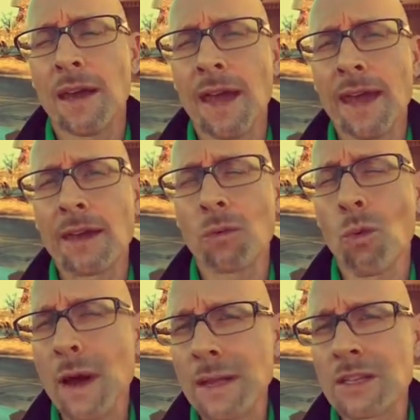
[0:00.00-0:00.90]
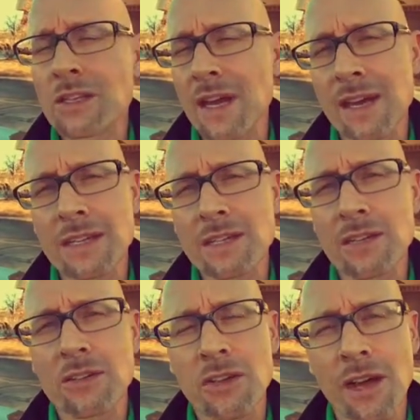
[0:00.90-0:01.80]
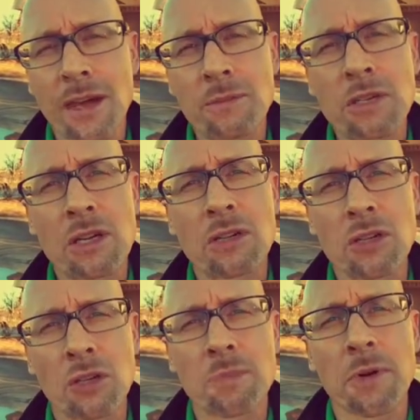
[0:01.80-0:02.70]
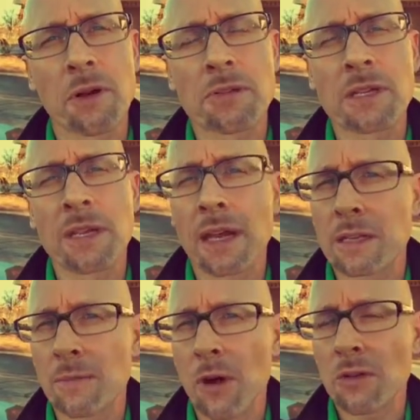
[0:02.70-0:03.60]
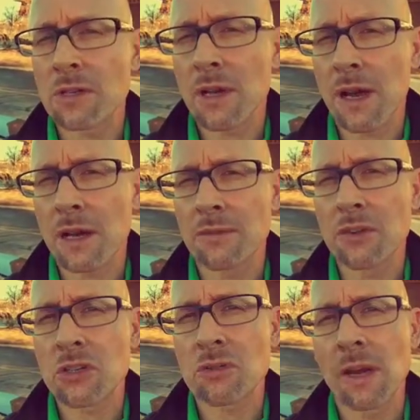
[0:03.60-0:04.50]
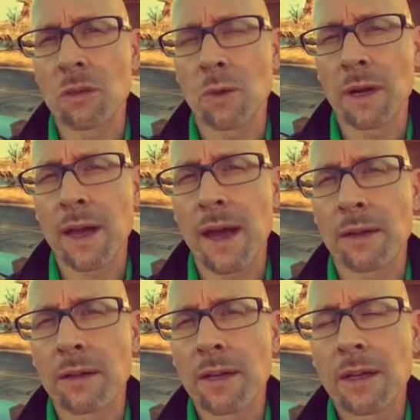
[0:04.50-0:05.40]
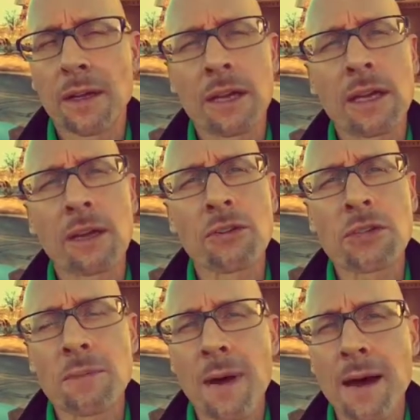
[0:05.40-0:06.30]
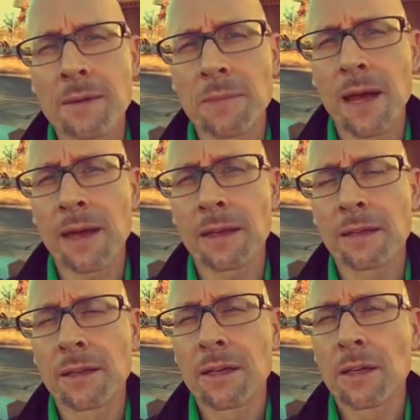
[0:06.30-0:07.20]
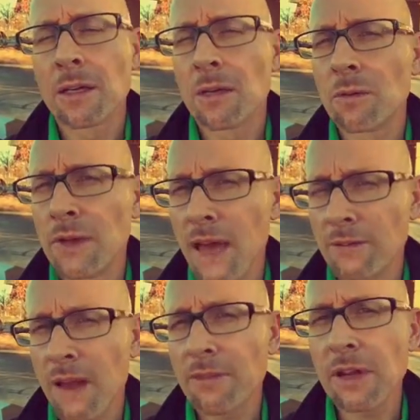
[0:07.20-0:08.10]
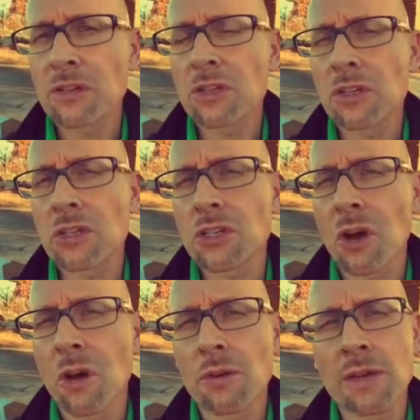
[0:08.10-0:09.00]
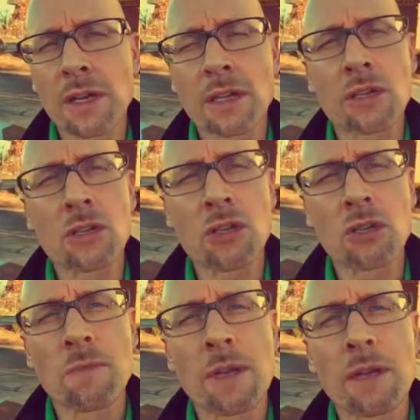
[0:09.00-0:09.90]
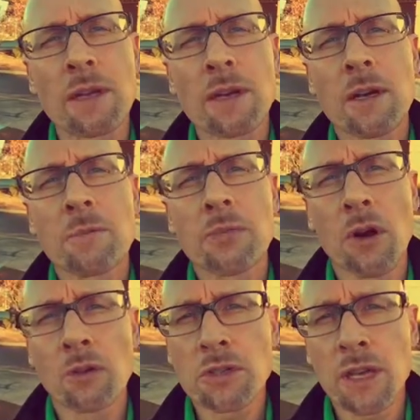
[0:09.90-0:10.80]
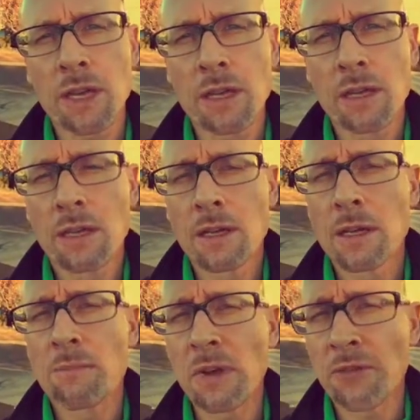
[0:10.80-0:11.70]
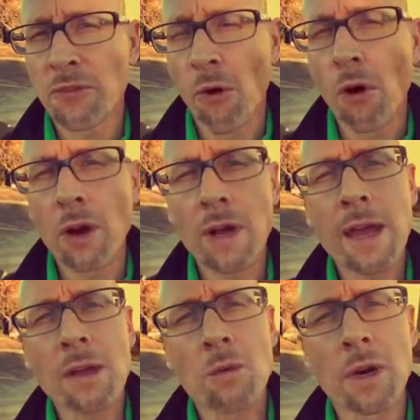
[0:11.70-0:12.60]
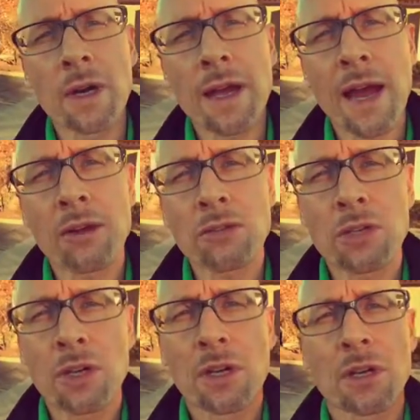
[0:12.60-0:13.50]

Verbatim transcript: and when is the ideal time to consume protein to get the most out of your strength workout. Here's the bottom line. We have evidence to show that consuming protein before a workout,